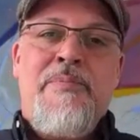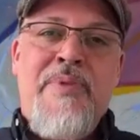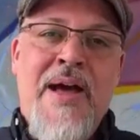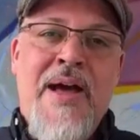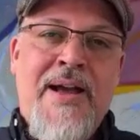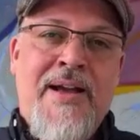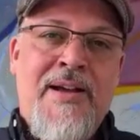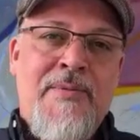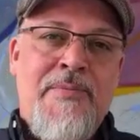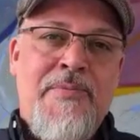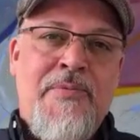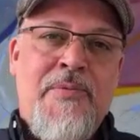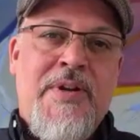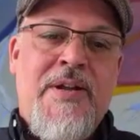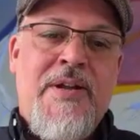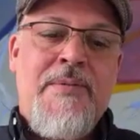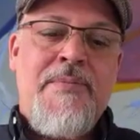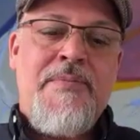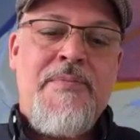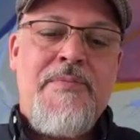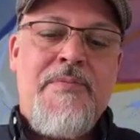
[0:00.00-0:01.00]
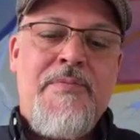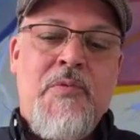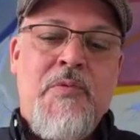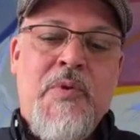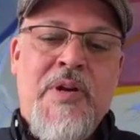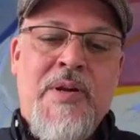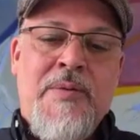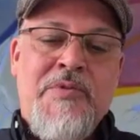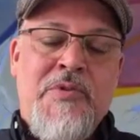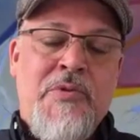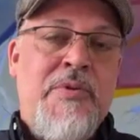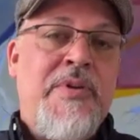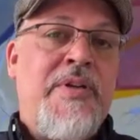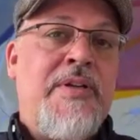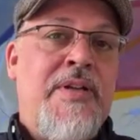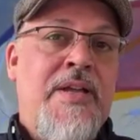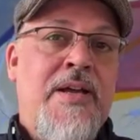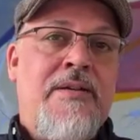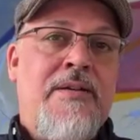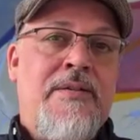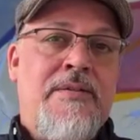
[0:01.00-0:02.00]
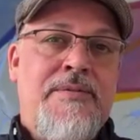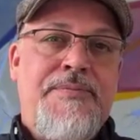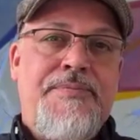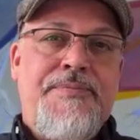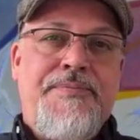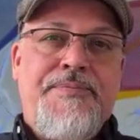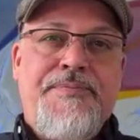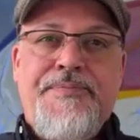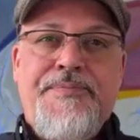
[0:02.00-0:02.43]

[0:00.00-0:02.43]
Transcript: back up what I'm doing now.